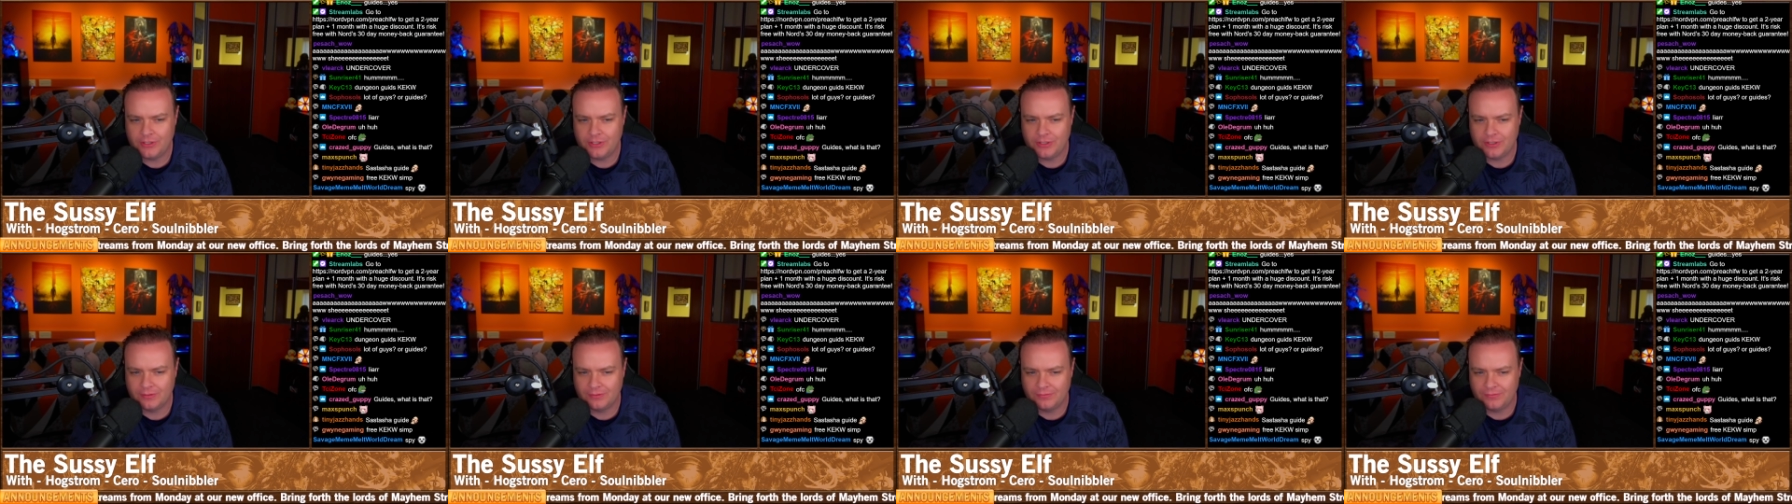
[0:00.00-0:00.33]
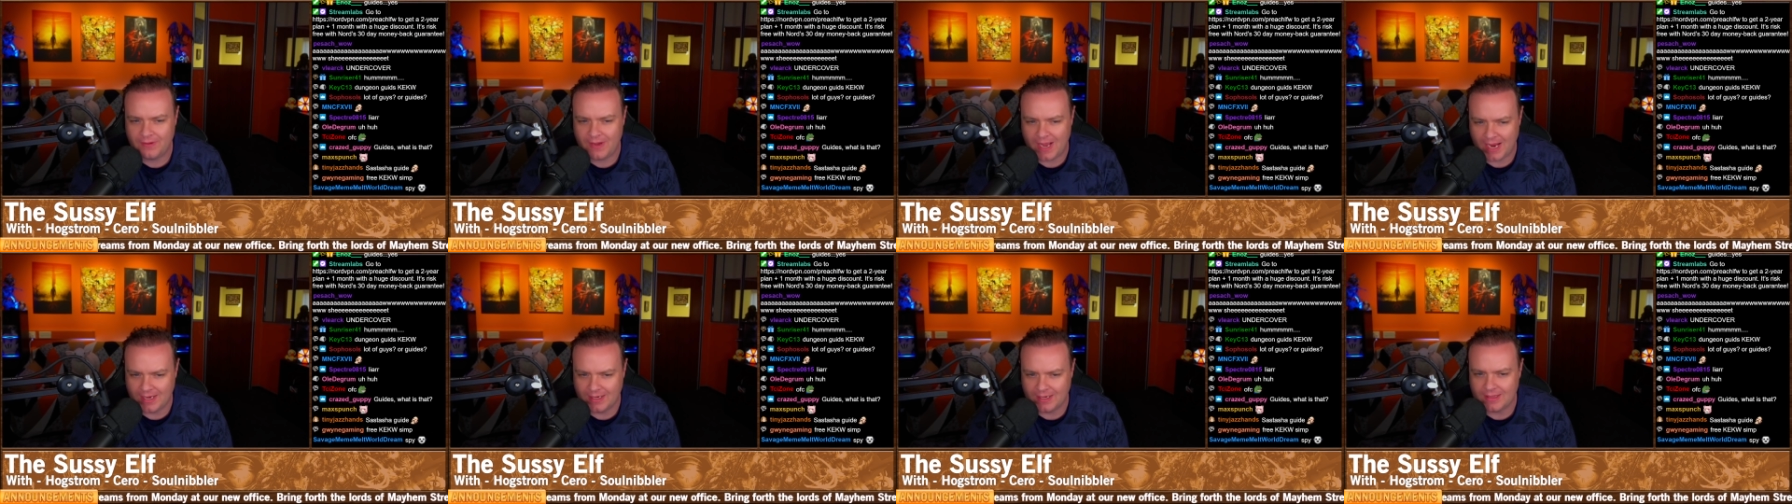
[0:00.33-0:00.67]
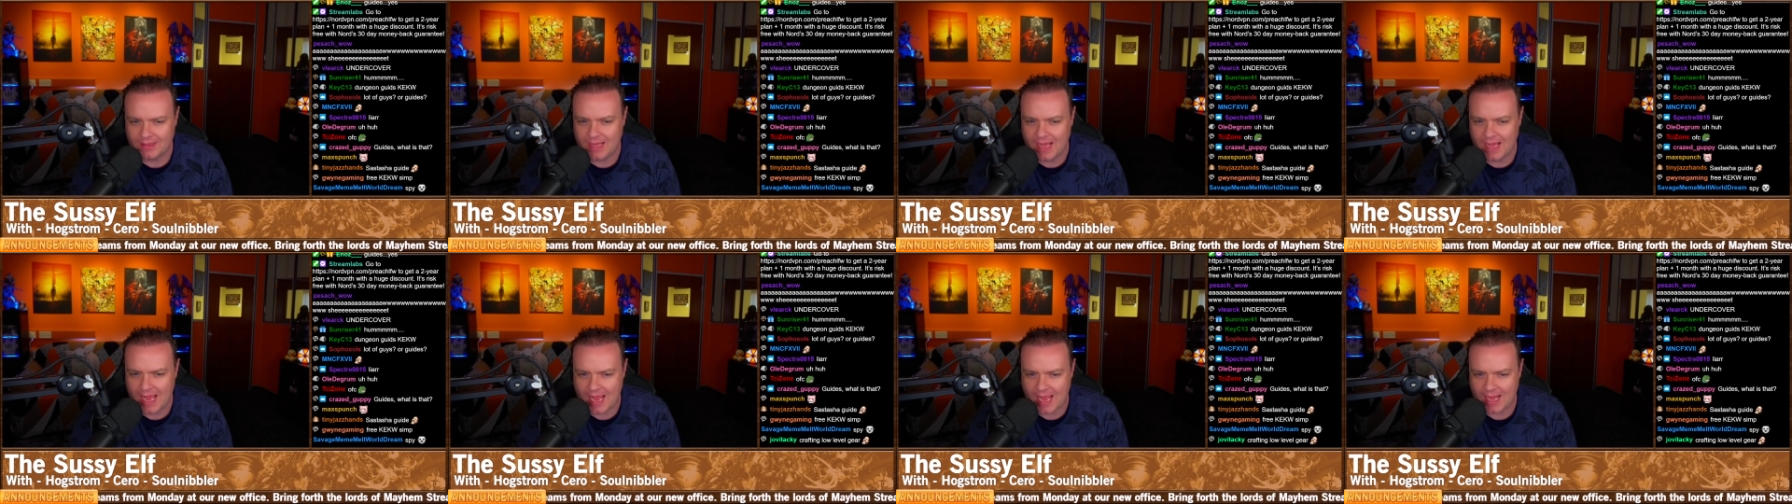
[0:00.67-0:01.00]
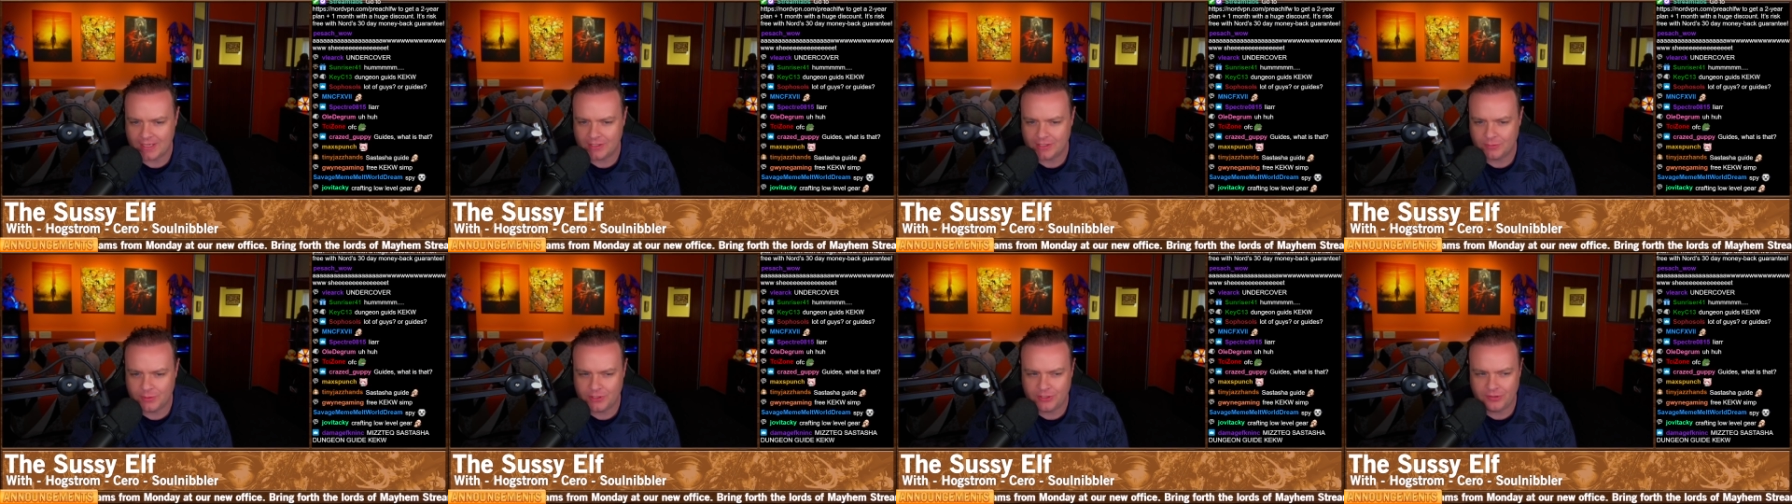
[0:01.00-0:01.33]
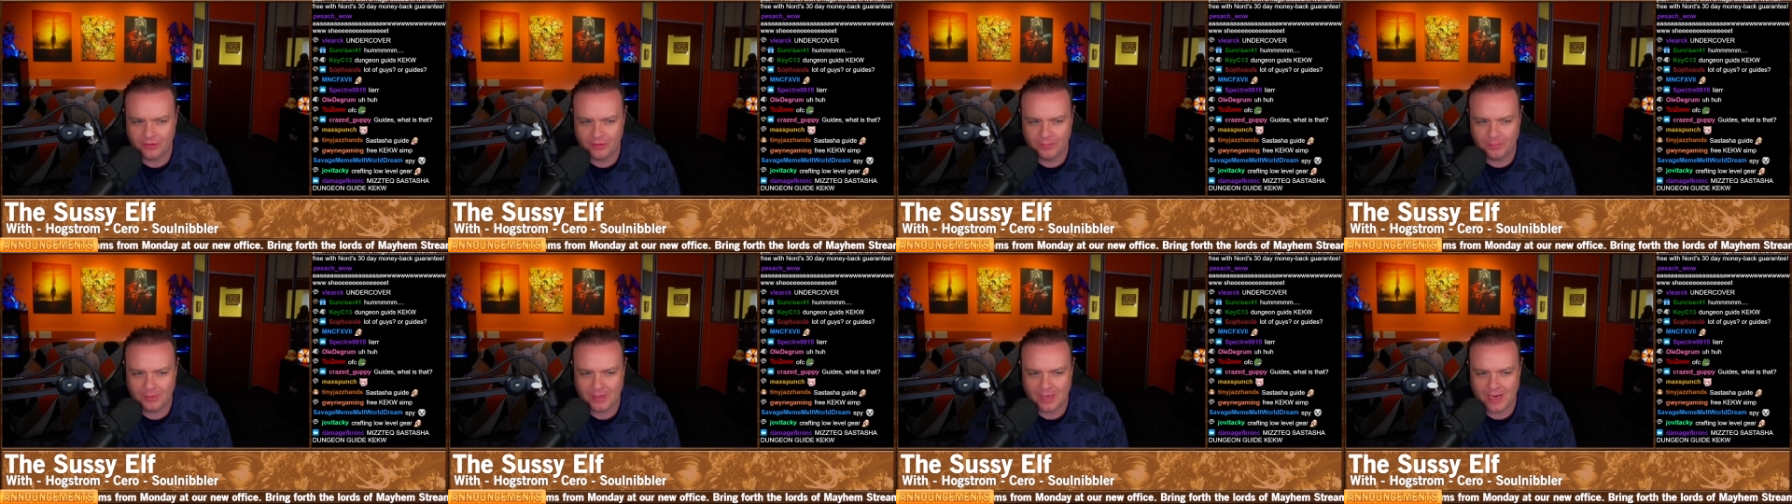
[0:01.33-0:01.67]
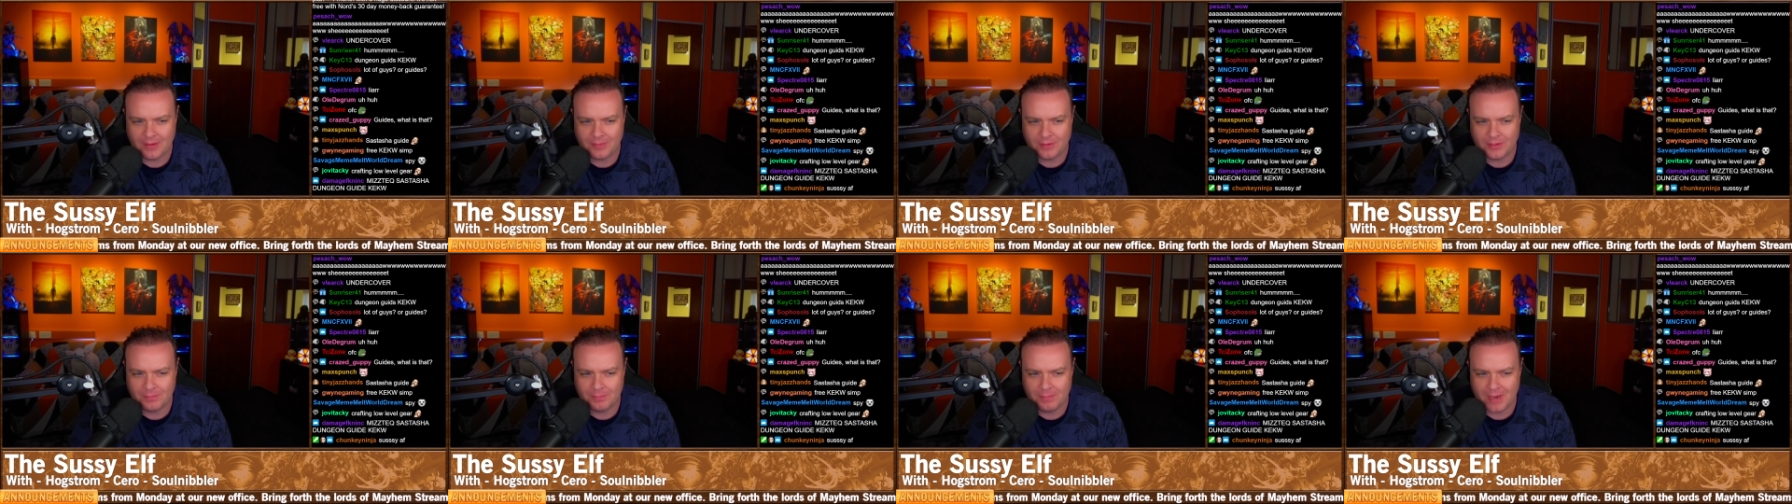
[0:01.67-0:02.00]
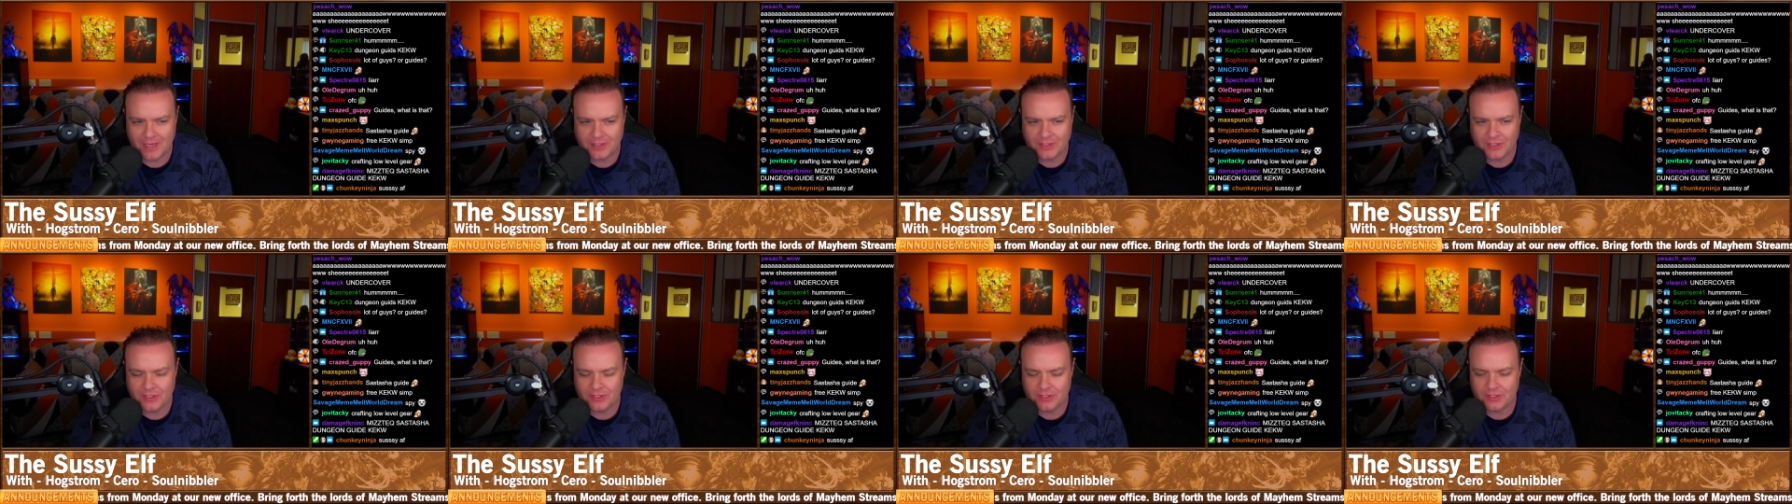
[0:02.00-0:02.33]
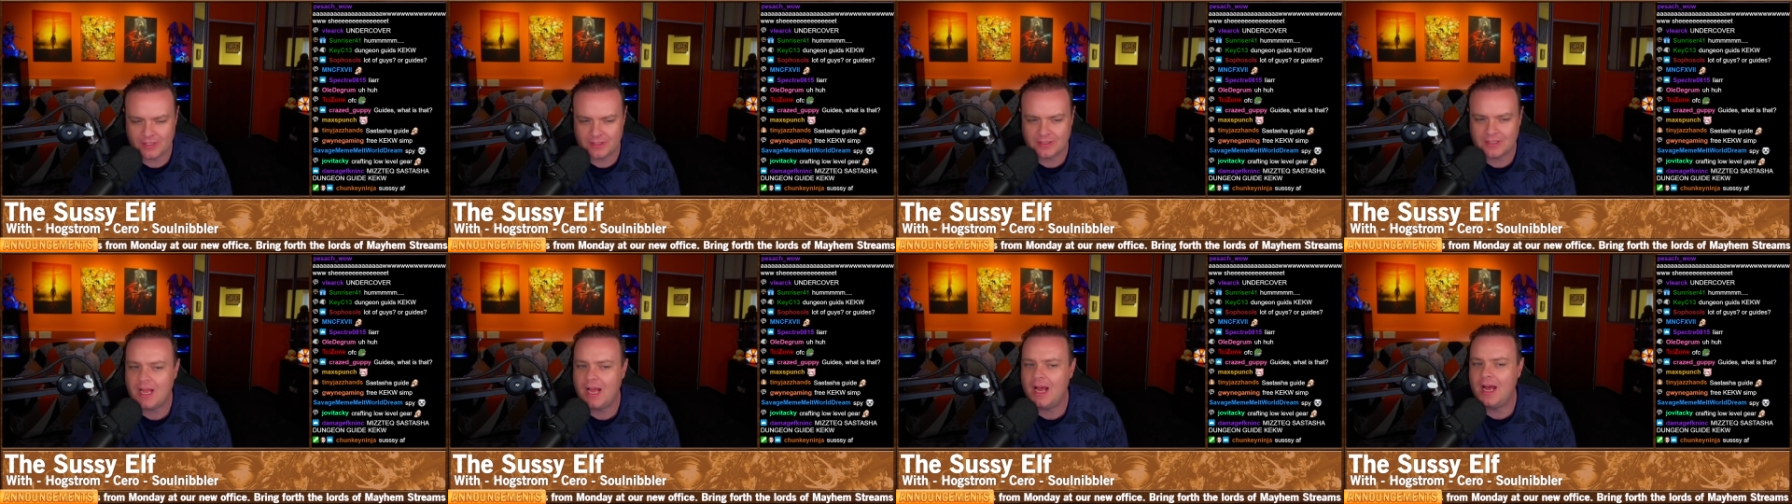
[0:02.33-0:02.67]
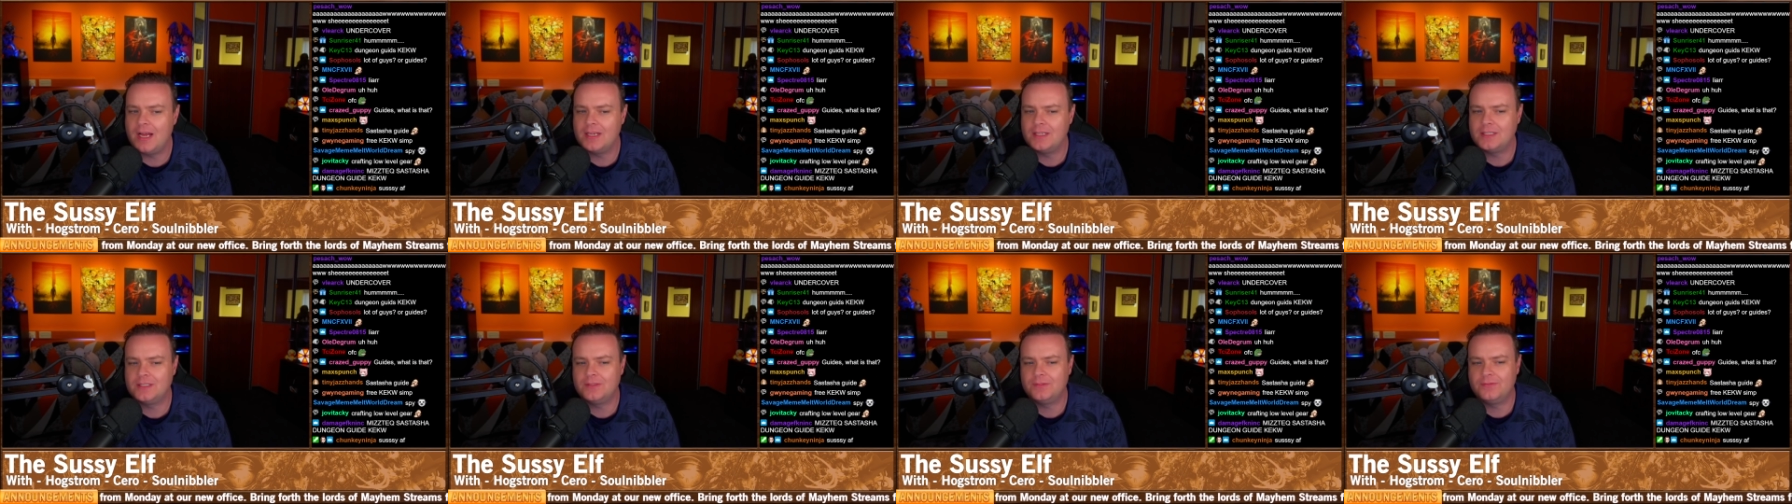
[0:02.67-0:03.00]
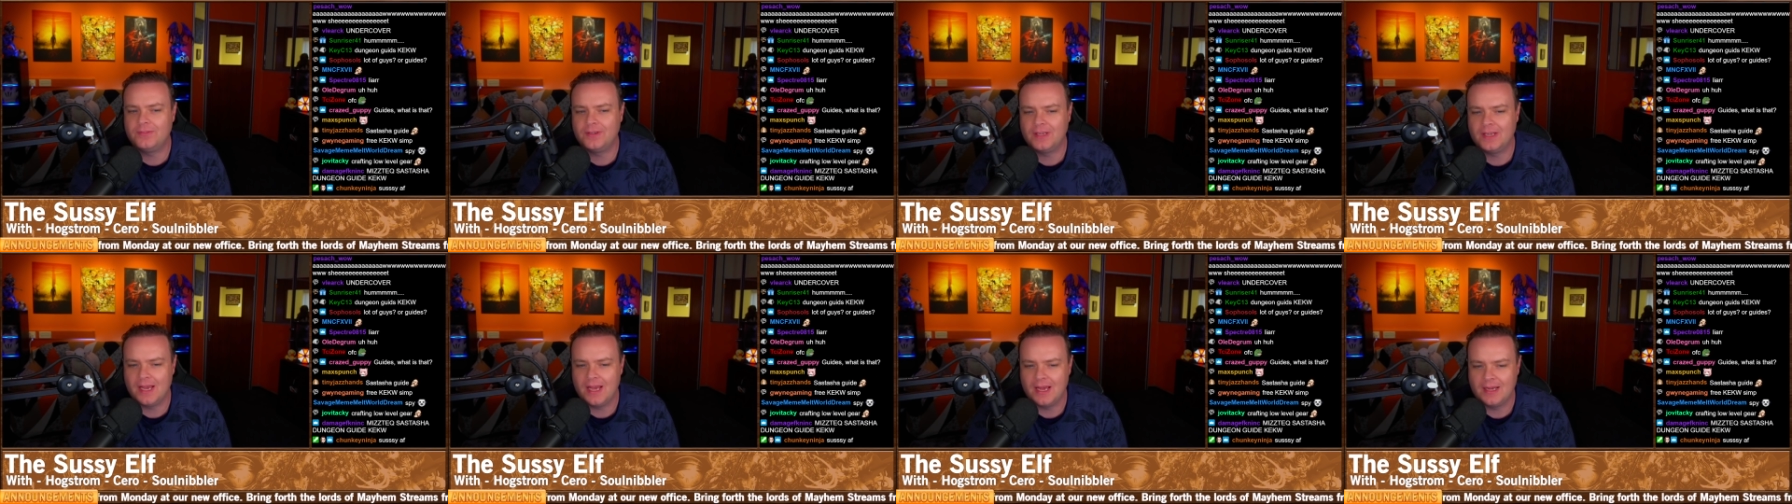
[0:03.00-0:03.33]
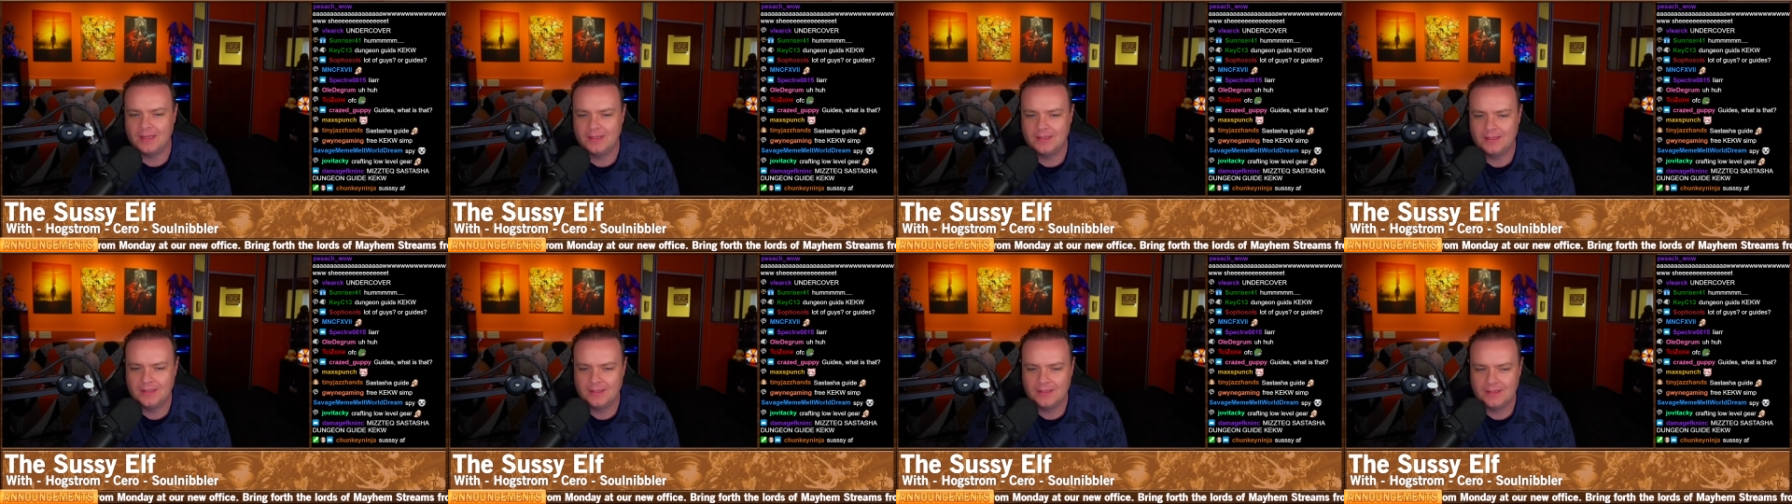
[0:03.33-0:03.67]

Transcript: She'll find it there, to which she replied with a message that's hard to forget.